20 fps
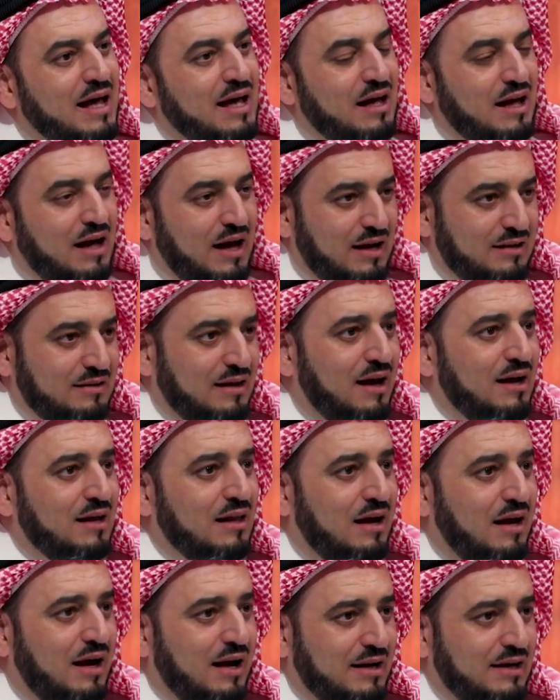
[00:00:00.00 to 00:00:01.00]
is that
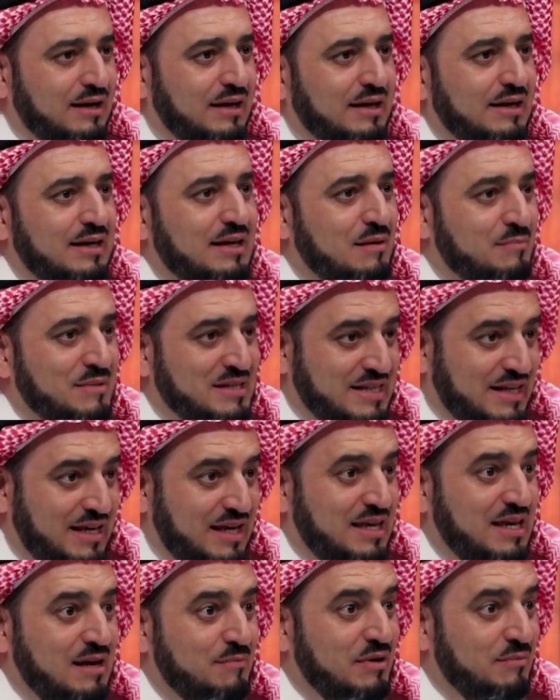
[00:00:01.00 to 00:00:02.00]
Western
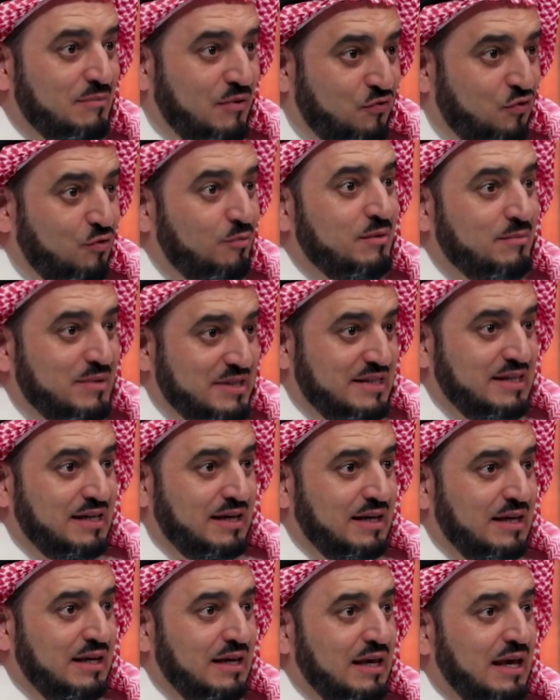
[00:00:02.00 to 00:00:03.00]
civilization today
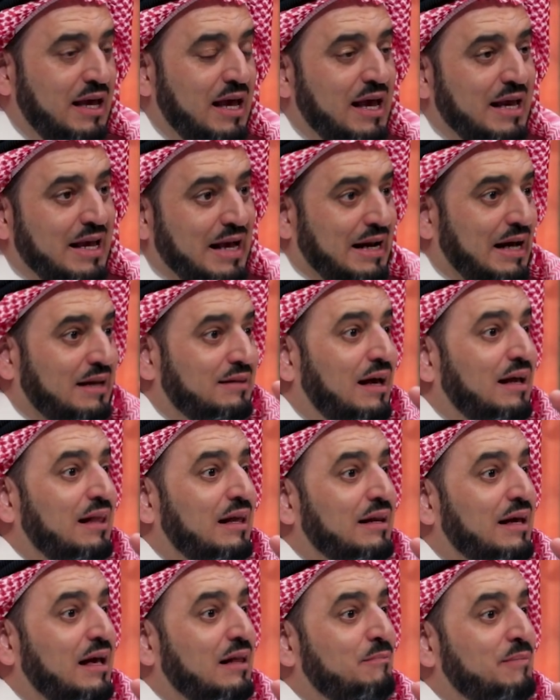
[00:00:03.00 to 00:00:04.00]
has adopted
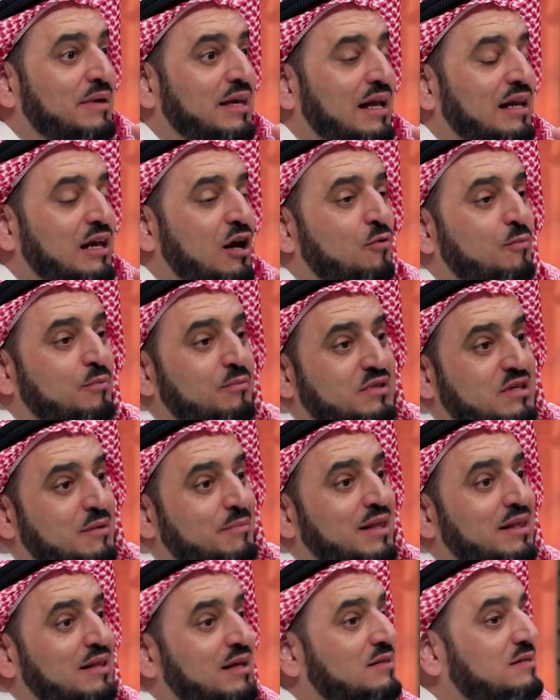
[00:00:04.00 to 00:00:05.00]
values different from
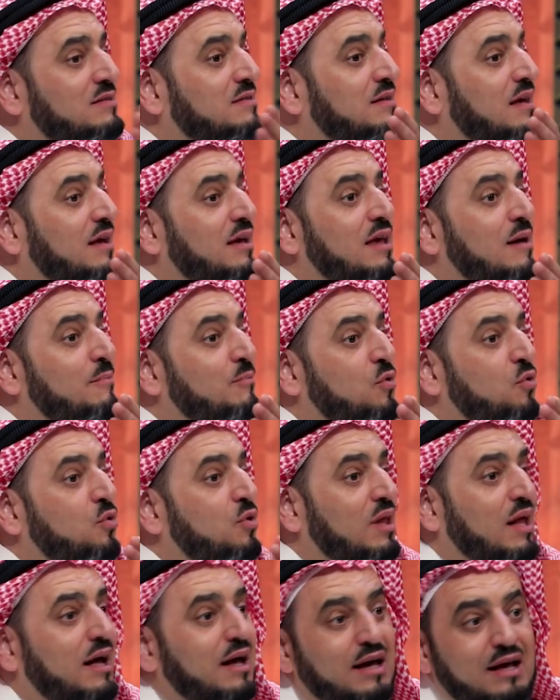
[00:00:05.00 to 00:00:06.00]
those of the Christian
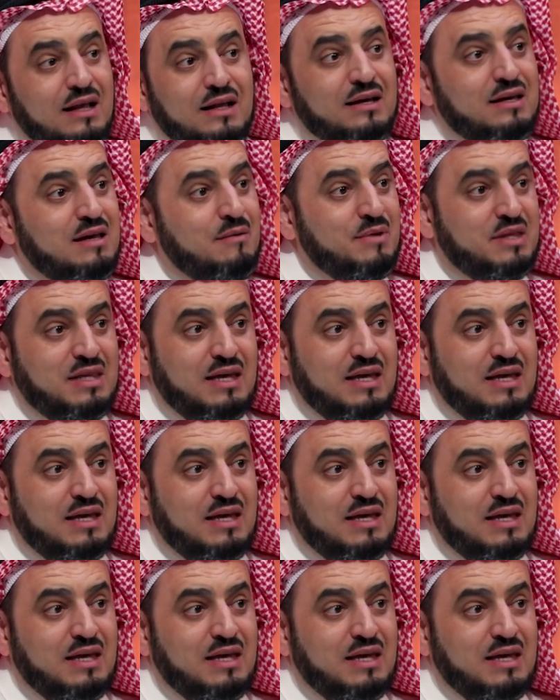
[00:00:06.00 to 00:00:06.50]
religion.